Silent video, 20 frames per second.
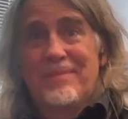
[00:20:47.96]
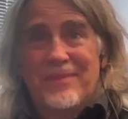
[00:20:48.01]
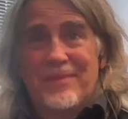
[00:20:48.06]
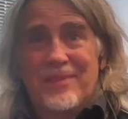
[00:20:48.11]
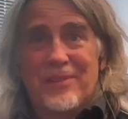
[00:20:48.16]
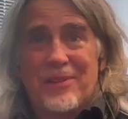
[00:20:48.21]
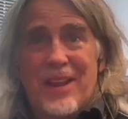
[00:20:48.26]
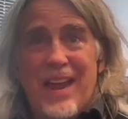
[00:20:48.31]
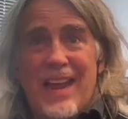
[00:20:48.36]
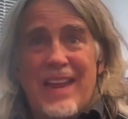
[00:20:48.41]

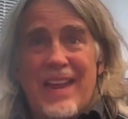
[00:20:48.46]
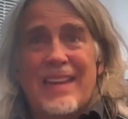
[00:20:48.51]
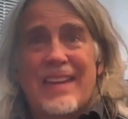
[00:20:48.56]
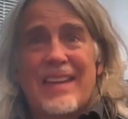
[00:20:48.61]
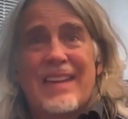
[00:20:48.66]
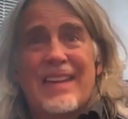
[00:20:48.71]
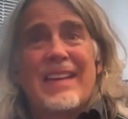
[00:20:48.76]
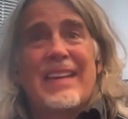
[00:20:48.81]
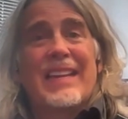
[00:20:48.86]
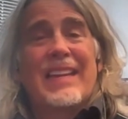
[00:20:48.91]
Okay?
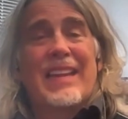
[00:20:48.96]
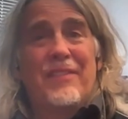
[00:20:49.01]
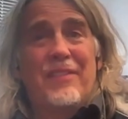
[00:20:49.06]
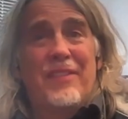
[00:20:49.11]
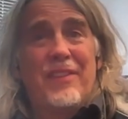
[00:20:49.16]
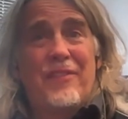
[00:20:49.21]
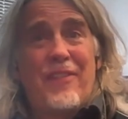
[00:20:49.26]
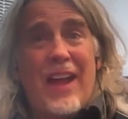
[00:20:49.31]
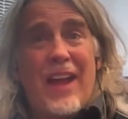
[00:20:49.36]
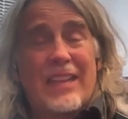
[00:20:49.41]
Given
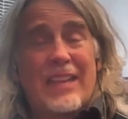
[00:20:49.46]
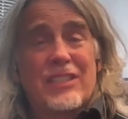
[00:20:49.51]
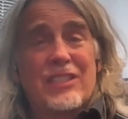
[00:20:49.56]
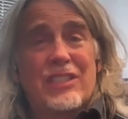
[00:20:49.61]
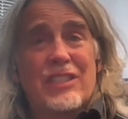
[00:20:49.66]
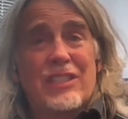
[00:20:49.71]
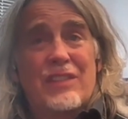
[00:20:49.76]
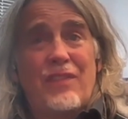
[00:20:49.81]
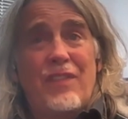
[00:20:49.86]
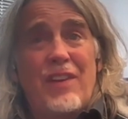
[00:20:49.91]
the fact that
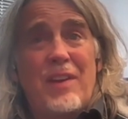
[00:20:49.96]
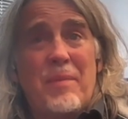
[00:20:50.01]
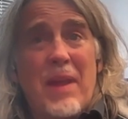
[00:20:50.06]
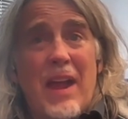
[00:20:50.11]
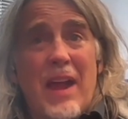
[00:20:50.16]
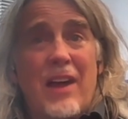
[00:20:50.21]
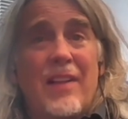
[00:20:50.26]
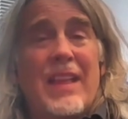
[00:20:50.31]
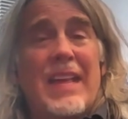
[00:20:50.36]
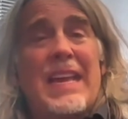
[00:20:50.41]
she's
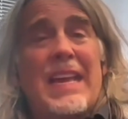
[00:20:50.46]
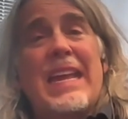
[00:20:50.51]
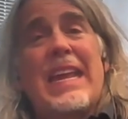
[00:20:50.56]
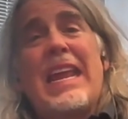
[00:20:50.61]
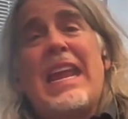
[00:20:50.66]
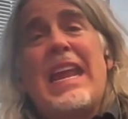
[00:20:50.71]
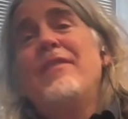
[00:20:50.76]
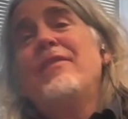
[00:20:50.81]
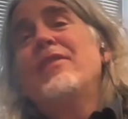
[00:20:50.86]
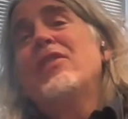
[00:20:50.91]
female.
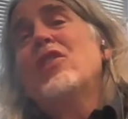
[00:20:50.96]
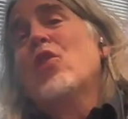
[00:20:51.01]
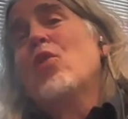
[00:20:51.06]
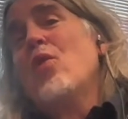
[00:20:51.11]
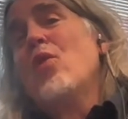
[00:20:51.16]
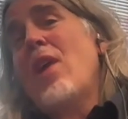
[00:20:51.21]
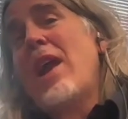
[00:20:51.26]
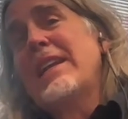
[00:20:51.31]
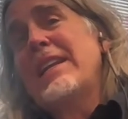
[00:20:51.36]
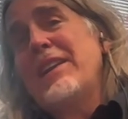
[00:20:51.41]
Even
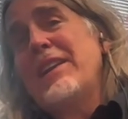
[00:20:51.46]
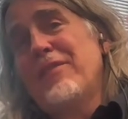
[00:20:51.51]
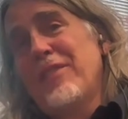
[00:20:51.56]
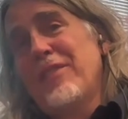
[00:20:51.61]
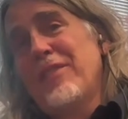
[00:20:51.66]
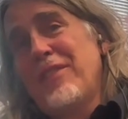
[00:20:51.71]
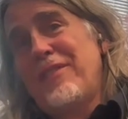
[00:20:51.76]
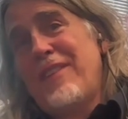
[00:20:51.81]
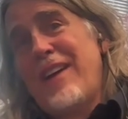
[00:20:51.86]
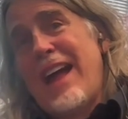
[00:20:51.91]
correcting for
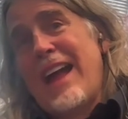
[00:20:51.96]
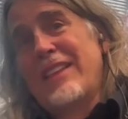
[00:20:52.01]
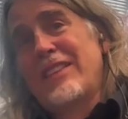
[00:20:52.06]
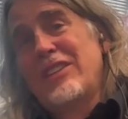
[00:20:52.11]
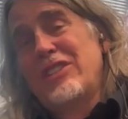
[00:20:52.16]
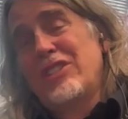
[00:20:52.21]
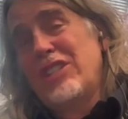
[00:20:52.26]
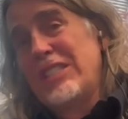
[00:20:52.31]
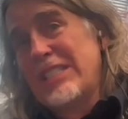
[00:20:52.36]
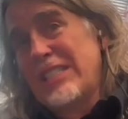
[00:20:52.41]
the fact
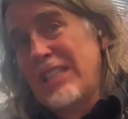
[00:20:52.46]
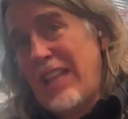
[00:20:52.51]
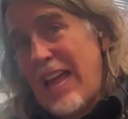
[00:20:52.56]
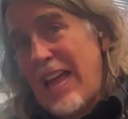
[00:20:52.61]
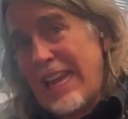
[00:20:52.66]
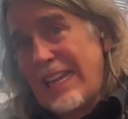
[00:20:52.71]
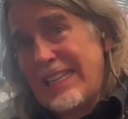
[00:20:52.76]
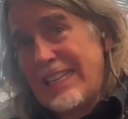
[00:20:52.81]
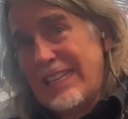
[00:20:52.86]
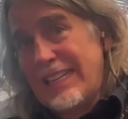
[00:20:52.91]
that she's
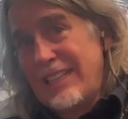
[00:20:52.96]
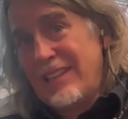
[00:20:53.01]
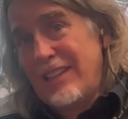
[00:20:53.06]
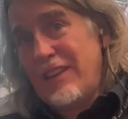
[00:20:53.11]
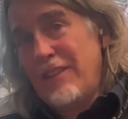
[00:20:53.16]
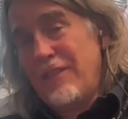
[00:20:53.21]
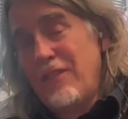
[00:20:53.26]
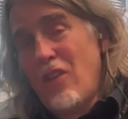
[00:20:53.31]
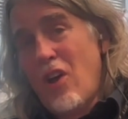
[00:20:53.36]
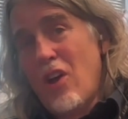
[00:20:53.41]
likely to
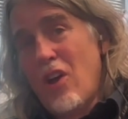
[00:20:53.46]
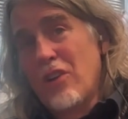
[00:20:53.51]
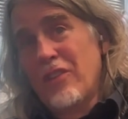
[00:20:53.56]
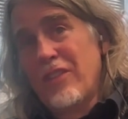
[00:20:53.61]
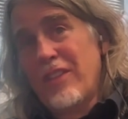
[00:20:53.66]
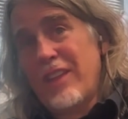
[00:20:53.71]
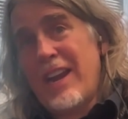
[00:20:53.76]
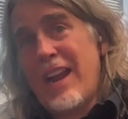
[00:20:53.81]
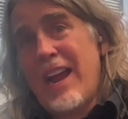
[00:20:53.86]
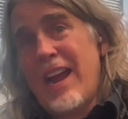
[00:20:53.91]
live longer
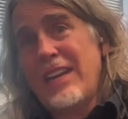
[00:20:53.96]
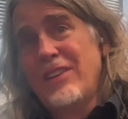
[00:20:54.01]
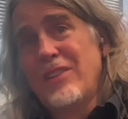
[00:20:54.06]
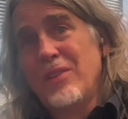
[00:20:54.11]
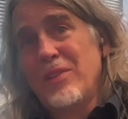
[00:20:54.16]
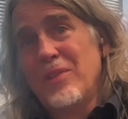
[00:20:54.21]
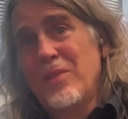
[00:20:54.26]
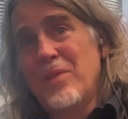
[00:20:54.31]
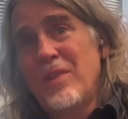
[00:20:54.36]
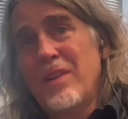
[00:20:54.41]
than I
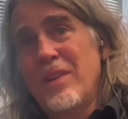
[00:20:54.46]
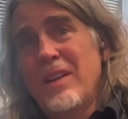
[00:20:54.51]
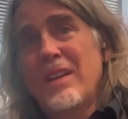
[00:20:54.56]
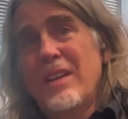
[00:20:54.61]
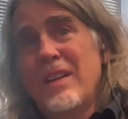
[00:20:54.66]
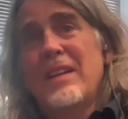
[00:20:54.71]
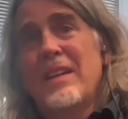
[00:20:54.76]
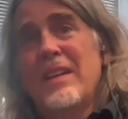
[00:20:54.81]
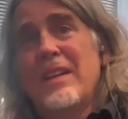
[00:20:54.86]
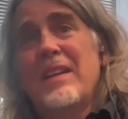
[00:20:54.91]
do,
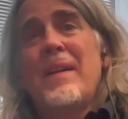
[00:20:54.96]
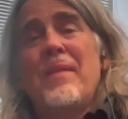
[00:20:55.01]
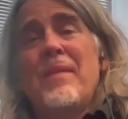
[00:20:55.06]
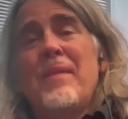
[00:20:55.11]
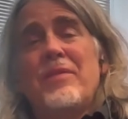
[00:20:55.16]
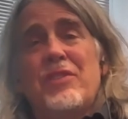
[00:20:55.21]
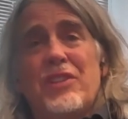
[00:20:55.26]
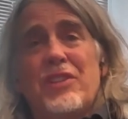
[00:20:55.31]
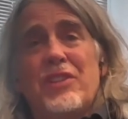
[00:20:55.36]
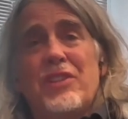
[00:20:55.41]

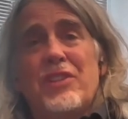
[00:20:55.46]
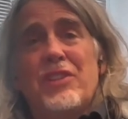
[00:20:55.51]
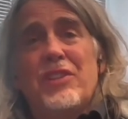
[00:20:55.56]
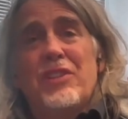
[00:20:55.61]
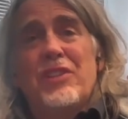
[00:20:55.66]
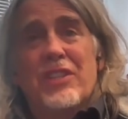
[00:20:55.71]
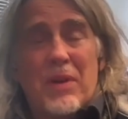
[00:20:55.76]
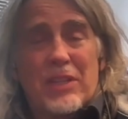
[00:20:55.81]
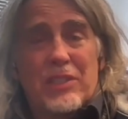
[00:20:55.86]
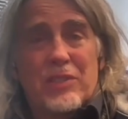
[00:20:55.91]
she's at
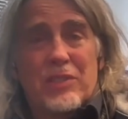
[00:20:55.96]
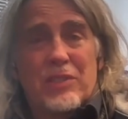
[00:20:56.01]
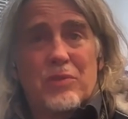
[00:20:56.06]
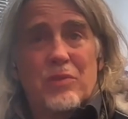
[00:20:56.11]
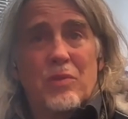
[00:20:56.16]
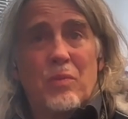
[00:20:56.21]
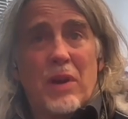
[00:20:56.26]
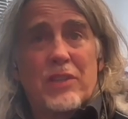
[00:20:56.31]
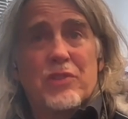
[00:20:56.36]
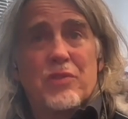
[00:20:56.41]
much
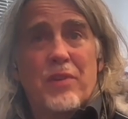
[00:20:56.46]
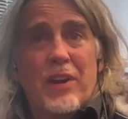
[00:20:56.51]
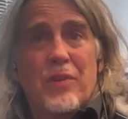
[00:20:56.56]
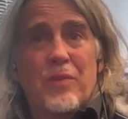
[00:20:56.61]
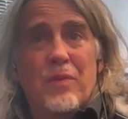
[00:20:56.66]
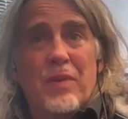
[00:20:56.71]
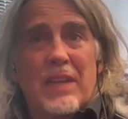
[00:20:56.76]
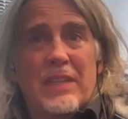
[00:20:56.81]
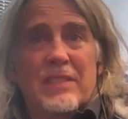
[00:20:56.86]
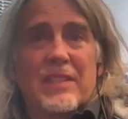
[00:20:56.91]
greater risk.
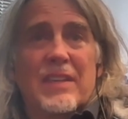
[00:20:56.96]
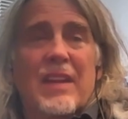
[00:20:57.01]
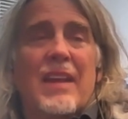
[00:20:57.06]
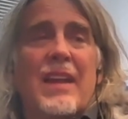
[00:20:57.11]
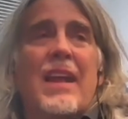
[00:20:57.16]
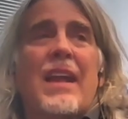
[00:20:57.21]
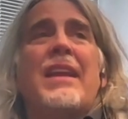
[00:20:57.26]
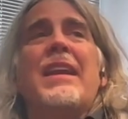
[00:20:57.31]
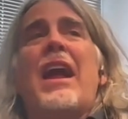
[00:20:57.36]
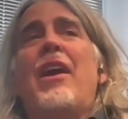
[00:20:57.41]

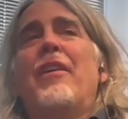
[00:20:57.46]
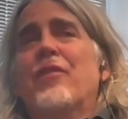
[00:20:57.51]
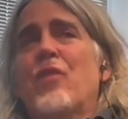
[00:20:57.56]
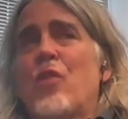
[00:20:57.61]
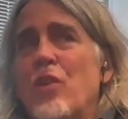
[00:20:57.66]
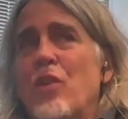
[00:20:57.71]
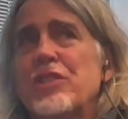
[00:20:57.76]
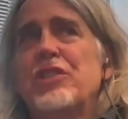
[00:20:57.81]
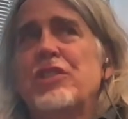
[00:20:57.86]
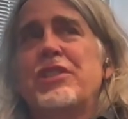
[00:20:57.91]
Now, of course,
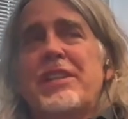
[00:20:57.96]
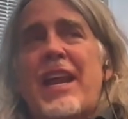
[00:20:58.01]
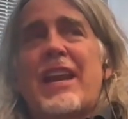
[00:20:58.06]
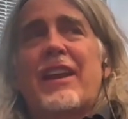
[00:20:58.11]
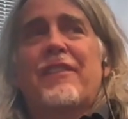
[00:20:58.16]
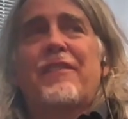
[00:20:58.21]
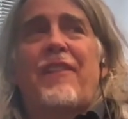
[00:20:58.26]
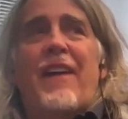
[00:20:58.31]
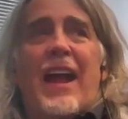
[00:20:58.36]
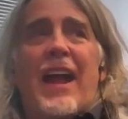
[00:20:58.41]
genetic
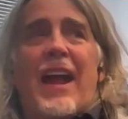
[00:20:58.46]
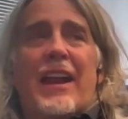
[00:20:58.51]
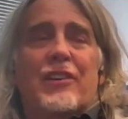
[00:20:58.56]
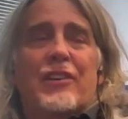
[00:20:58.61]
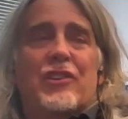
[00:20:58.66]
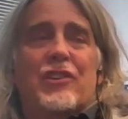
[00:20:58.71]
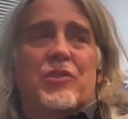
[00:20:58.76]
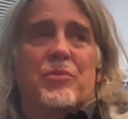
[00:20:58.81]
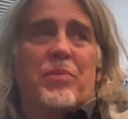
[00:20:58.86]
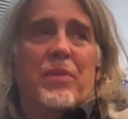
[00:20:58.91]
factors
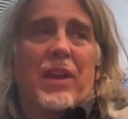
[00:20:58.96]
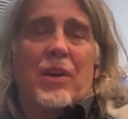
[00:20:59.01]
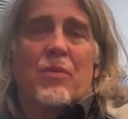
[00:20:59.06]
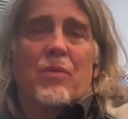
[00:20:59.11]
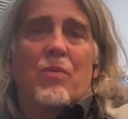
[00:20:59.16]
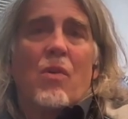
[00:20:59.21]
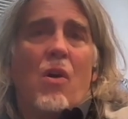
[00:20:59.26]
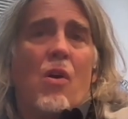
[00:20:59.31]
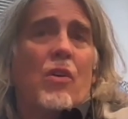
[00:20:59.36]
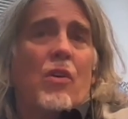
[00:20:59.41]
play a
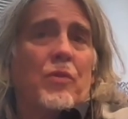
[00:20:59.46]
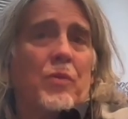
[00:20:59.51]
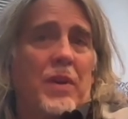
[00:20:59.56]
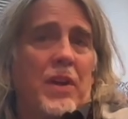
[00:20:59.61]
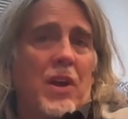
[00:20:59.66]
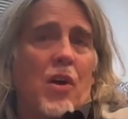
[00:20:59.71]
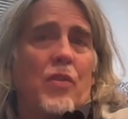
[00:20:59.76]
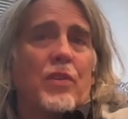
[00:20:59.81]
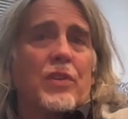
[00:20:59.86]
role, and we know there's